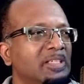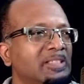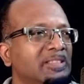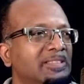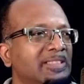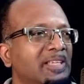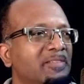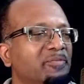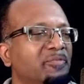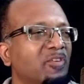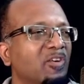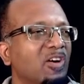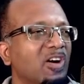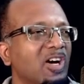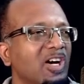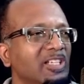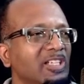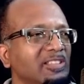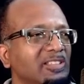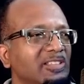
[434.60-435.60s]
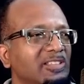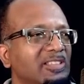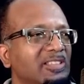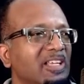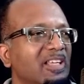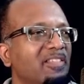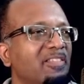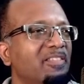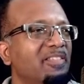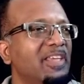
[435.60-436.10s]
He said, For
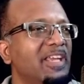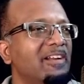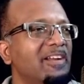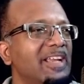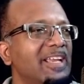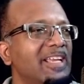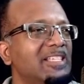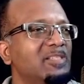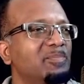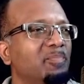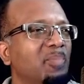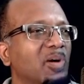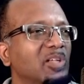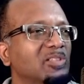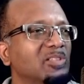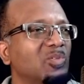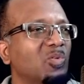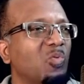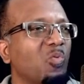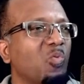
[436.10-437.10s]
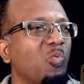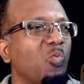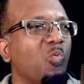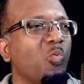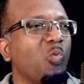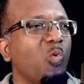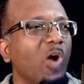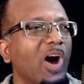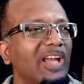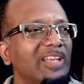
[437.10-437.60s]
us there is but
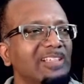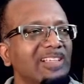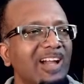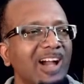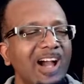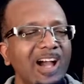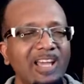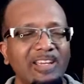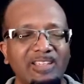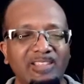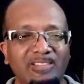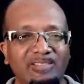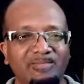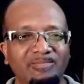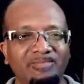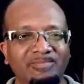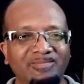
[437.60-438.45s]
one God.